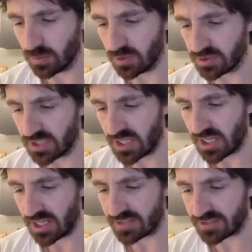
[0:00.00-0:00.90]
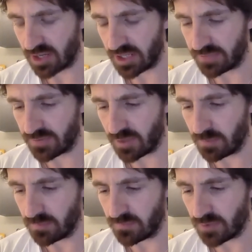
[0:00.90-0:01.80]
Was aside
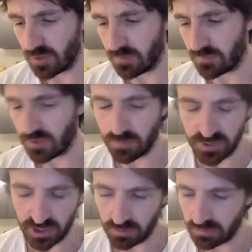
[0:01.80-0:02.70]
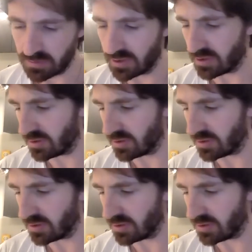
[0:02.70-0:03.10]
from from from you know the,